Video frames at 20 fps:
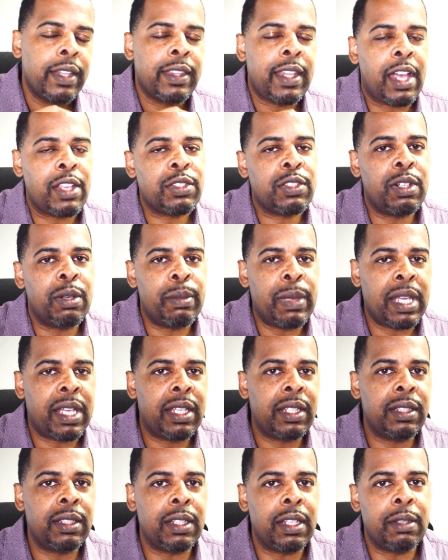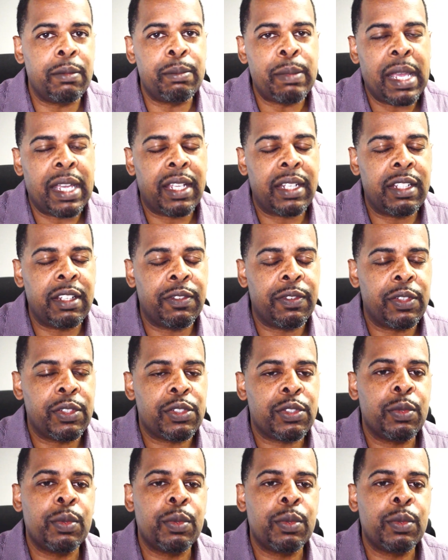that's going to make a difference.